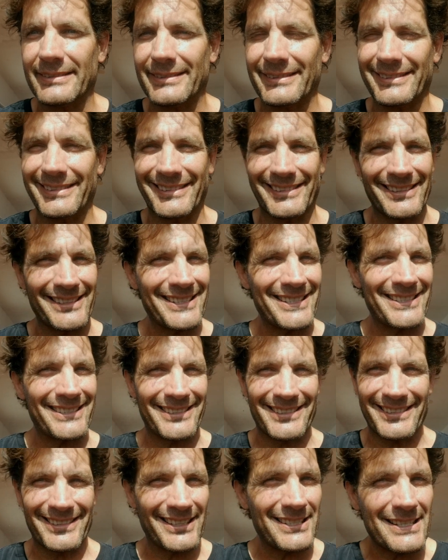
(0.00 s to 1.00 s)

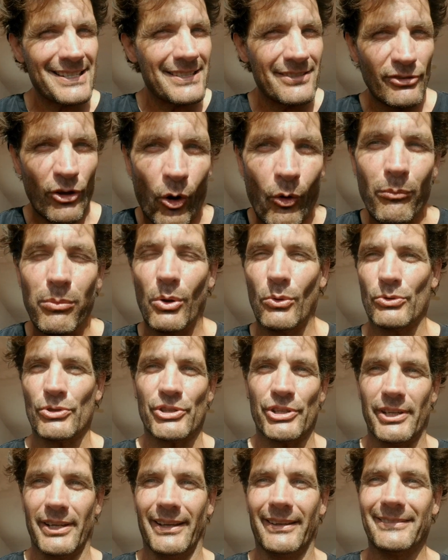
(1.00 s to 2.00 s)
This is no
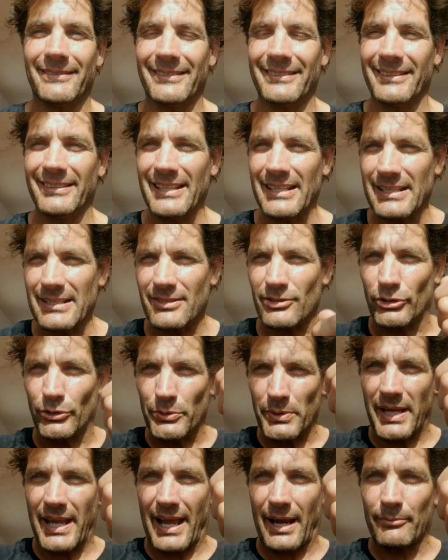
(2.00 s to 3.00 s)
bullshit. These two
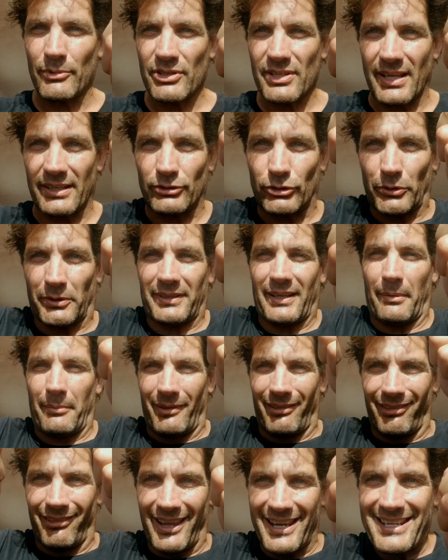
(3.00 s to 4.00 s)
cameras, I took
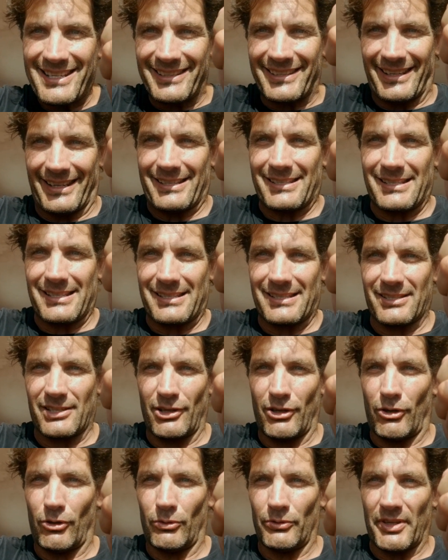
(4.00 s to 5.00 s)
them like this,
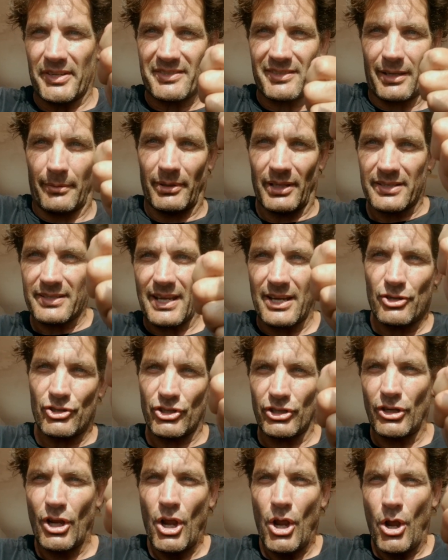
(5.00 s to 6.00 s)
so the
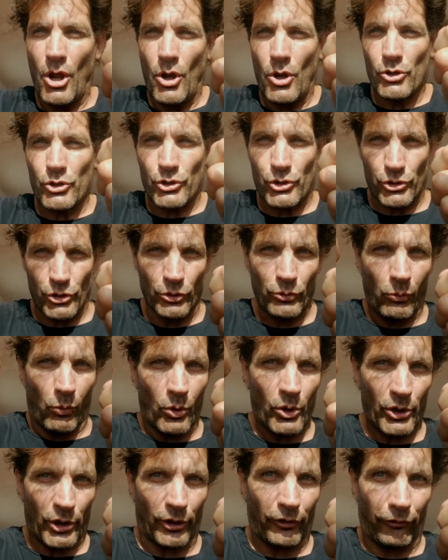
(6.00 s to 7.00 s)
stabilization should
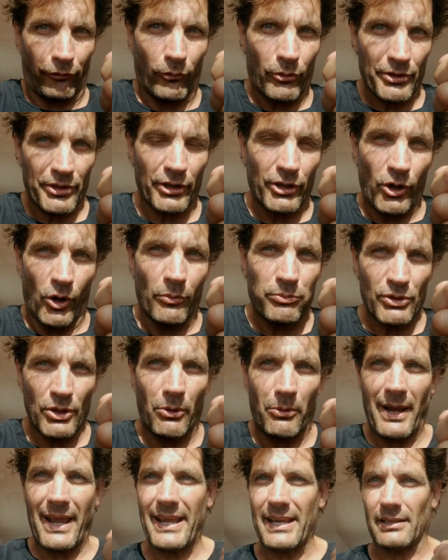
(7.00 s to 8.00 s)
work for the
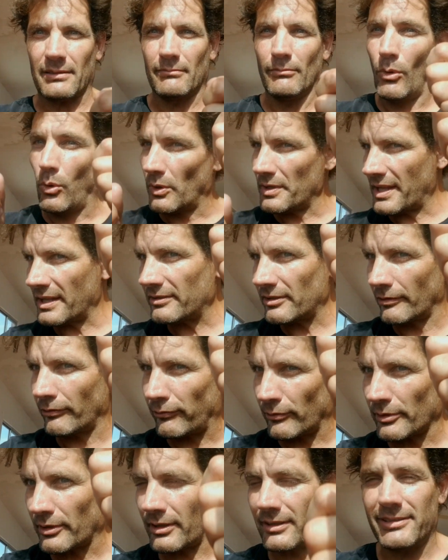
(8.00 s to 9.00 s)
GoPro 8 more than
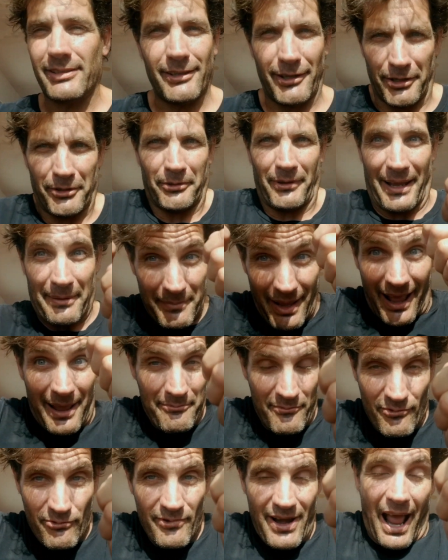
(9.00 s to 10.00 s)
for the.
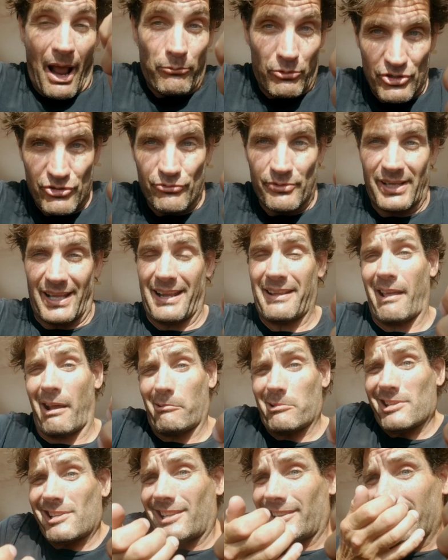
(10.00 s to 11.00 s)
I
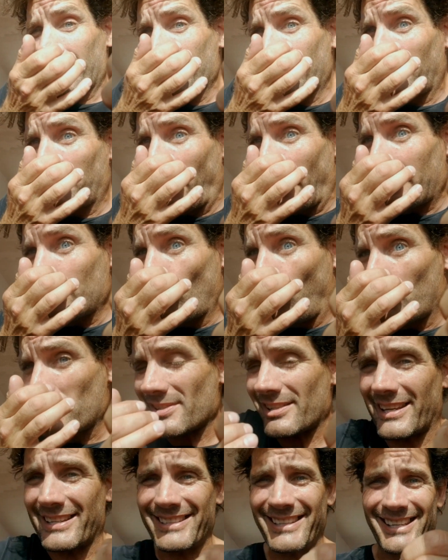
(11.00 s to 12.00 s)
was clearing my nose
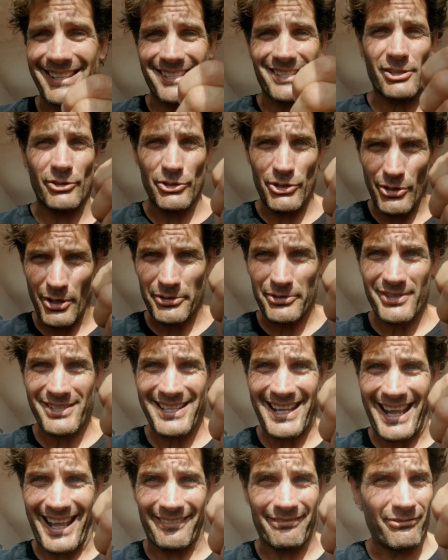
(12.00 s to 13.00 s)
like this, so you
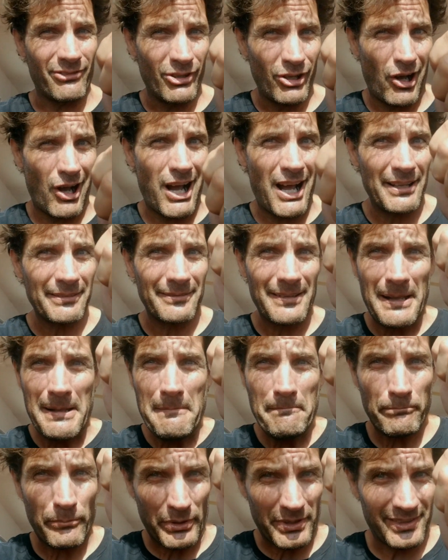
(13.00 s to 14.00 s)
understand,
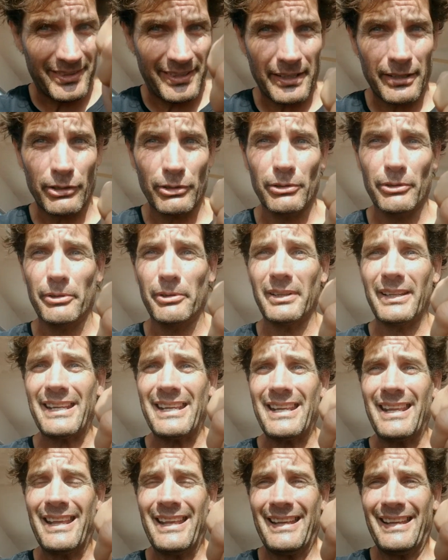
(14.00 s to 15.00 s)
not
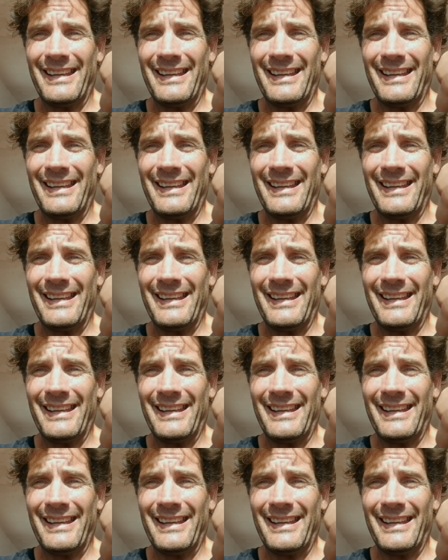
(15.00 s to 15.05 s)
particularly